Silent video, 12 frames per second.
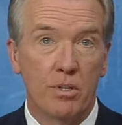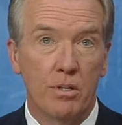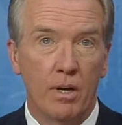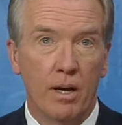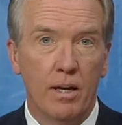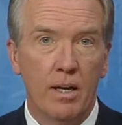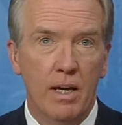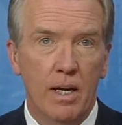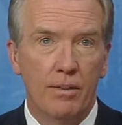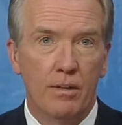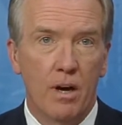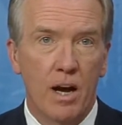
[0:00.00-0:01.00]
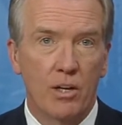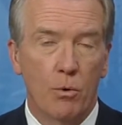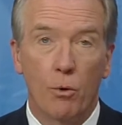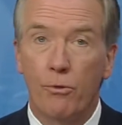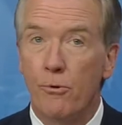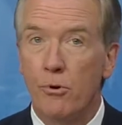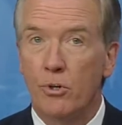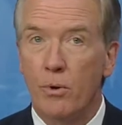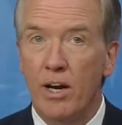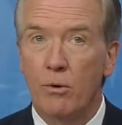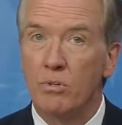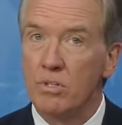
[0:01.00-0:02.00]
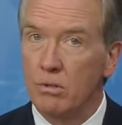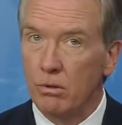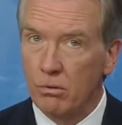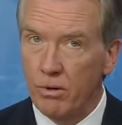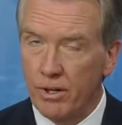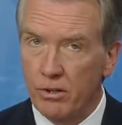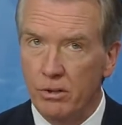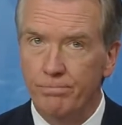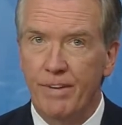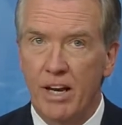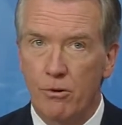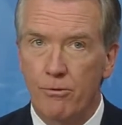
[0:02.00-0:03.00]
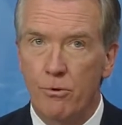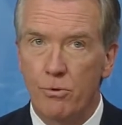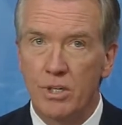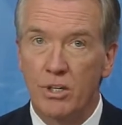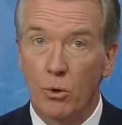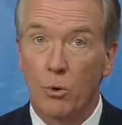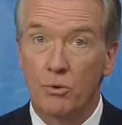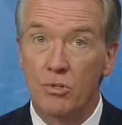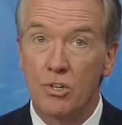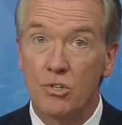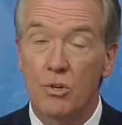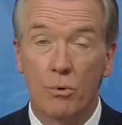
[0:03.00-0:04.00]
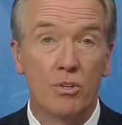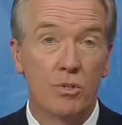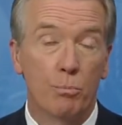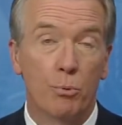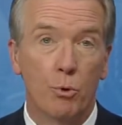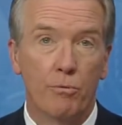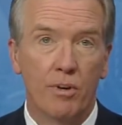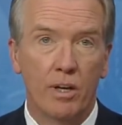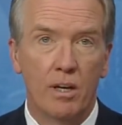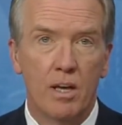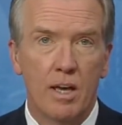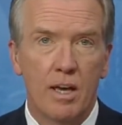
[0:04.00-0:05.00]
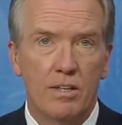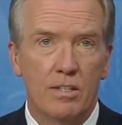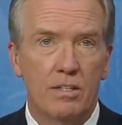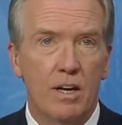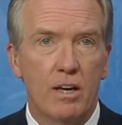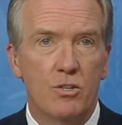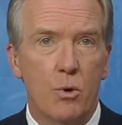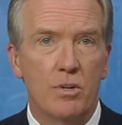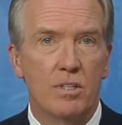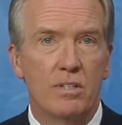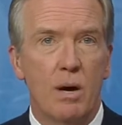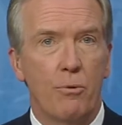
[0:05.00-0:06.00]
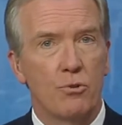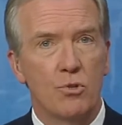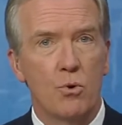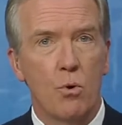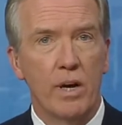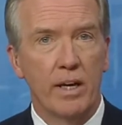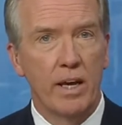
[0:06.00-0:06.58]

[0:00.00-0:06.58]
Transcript: today. The nine-year-old third grader is still critical, and her 13-year-old sister is improving. Sontaya joins us now with a story,